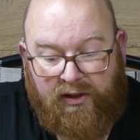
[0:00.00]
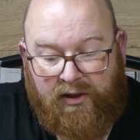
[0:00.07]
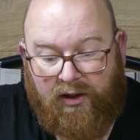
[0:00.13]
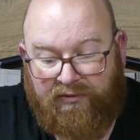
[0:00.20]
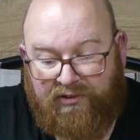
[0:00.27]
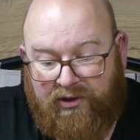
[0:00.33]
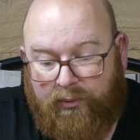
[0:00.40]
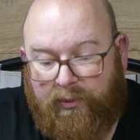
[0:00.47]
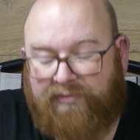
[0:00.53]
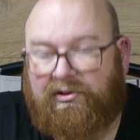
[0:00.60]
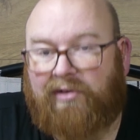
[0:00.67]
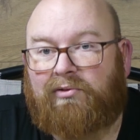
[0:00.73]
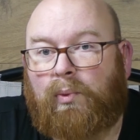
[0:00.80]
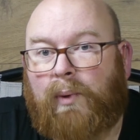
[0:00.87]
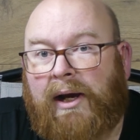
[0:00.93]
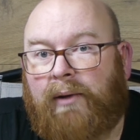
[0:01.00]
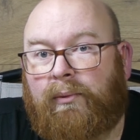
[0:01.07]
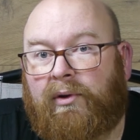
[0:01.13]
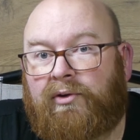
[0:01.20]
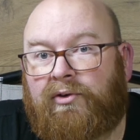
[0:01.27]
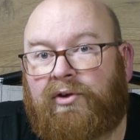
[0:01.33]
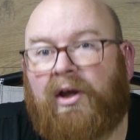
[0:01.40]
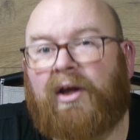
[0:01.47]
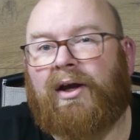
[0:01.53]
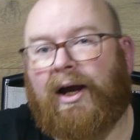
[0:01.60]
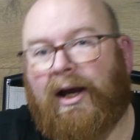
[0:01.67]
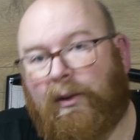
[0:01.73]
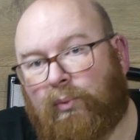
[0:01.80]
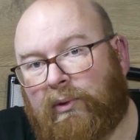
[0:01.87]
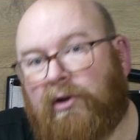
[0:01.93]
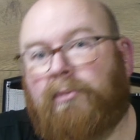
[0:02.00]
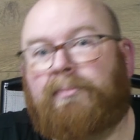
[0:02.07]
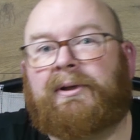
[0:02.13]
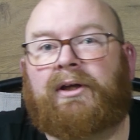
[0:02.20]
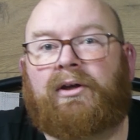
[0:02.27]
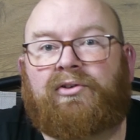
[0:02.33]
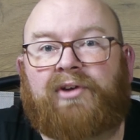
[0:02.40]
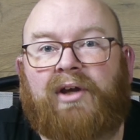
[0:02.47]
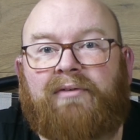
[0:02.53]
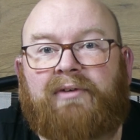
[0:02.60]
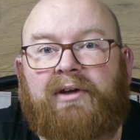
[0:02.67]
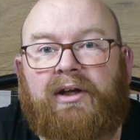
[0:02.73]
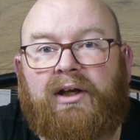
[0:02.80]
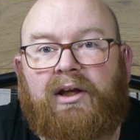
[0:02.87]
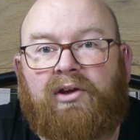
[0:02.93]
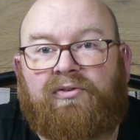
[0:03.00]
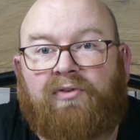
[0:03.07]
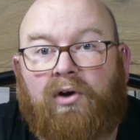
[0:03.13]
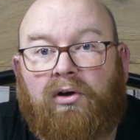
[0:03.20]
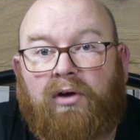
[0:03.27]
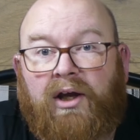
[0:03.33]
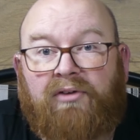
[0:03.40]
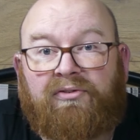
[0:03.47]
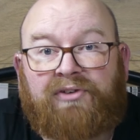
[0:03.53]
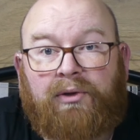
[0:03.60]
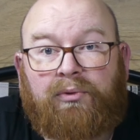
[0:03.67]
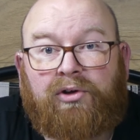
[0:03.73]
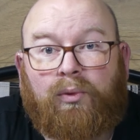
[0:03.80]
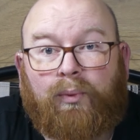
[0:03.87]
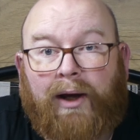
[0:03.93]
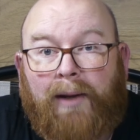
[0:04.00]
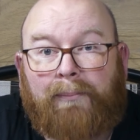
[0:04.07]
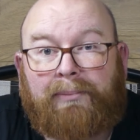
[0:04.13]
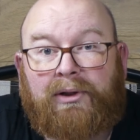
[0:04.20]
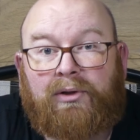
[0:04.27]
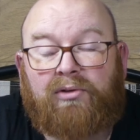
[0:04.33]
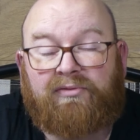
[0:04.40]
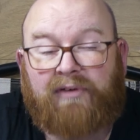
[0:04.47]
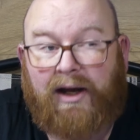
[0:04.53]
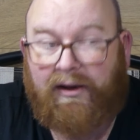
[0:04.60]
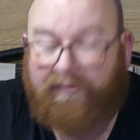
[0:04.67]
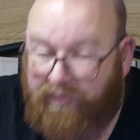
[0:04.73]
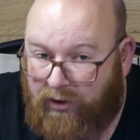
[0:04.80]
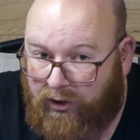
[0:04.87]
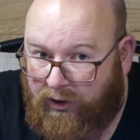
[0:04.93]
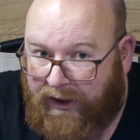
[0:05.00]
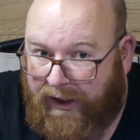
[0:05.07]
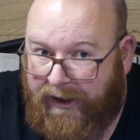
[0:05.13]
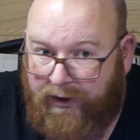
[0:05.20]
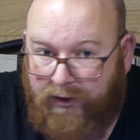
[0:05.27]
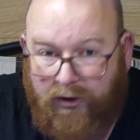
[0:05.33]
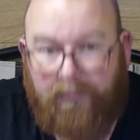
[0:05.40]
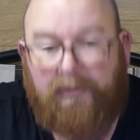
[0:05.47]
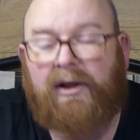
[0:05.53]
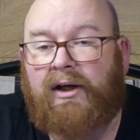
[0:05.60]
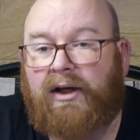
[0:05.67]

Obviously we've got the white ones. I will be saving these for a future white build that I've got lined up.